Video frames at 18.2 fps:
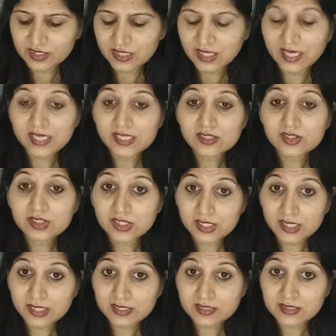and
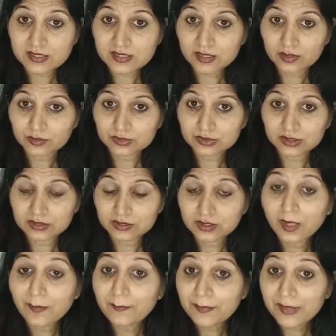TR sound.
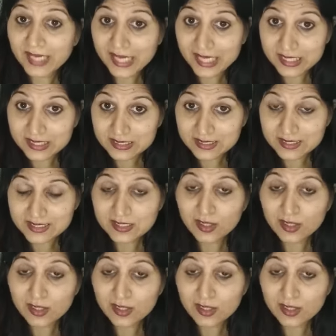The blends